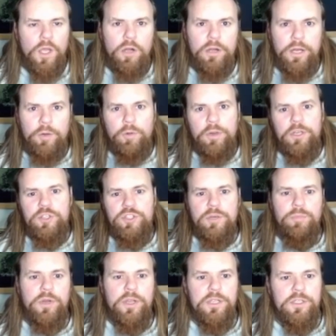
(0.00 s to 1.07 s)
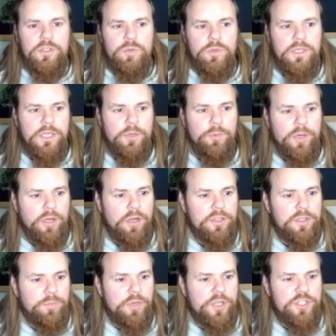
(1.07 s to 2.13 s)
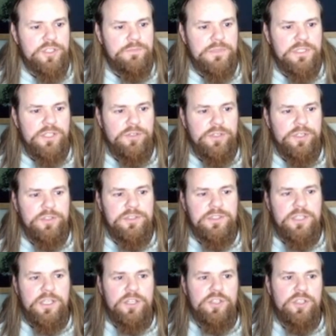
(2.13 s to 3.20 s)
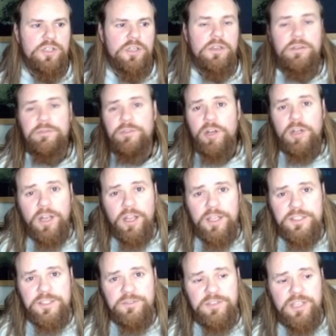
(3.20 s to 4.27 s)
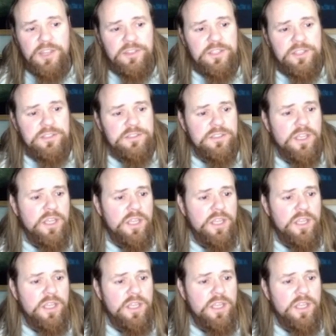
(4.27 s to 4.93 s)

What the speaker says: All right, we're going to jump right into it. Here we are on the precious materials section of Archives of Nethys.